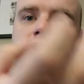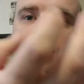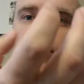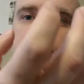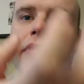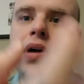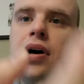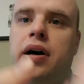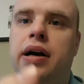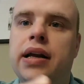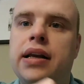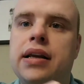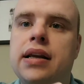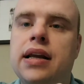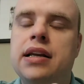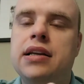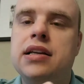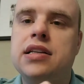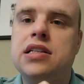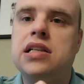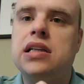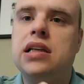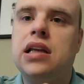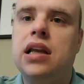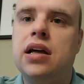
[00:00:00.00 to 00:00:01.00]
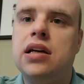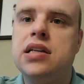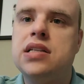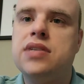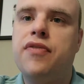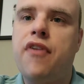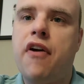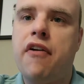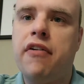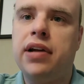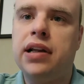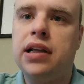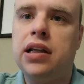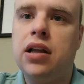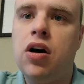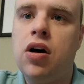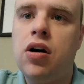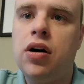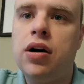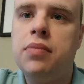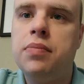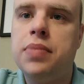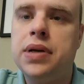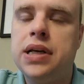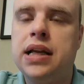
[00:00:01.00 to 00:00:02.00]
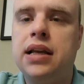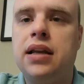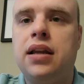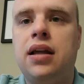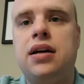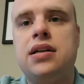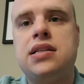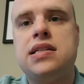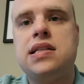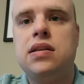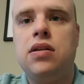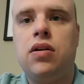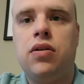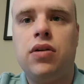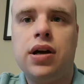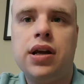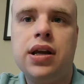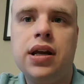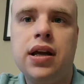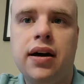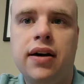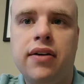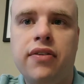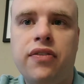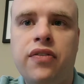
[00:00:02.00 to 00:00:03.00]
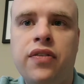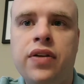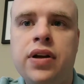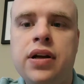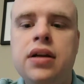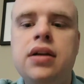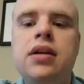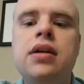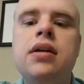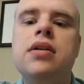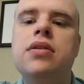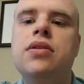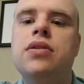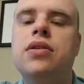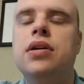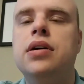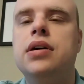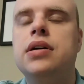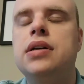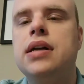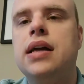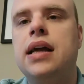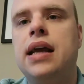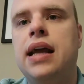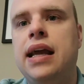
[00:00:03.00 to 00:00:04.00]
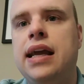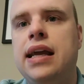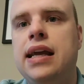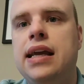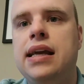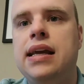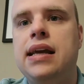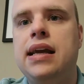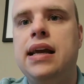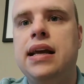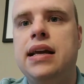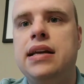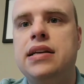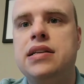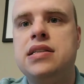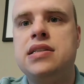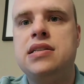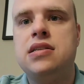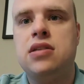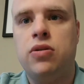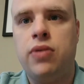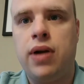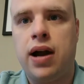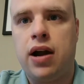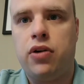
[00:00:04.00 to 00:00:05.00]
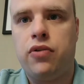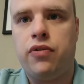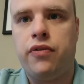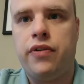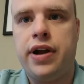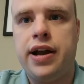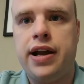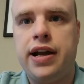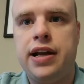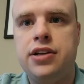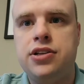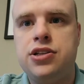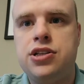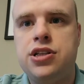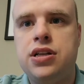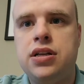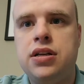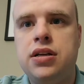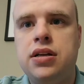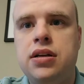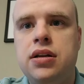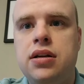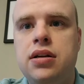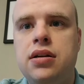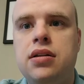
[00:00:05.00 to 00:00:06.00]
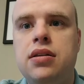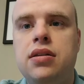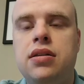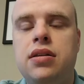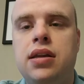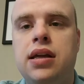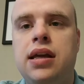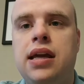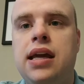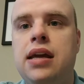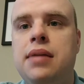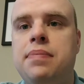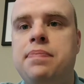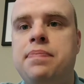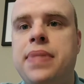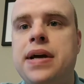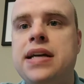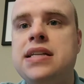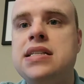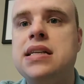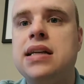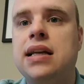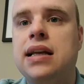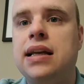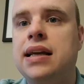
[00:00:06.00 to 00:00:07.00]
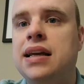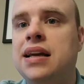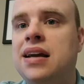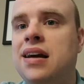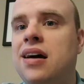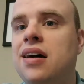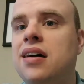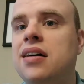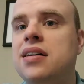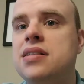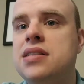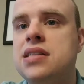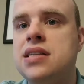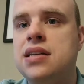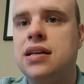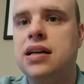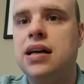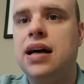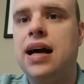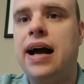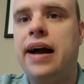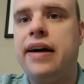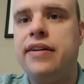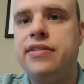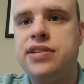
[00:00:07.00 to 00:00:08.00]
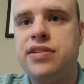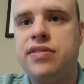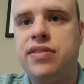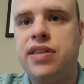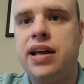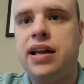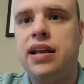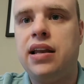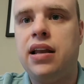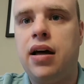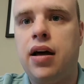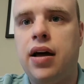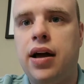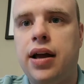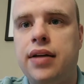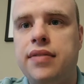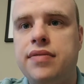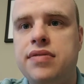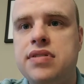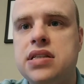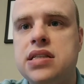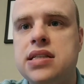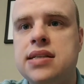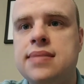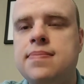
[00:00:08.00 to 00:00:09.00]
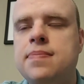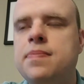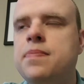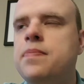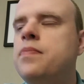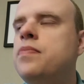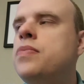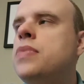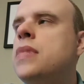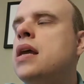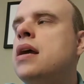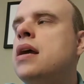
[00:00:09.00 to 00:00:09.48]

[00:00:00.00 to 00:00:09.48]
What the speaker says: of the mind. It doesn't last very long, but it lasts long enough that he is so outraged that he basically cuts her out of their lives.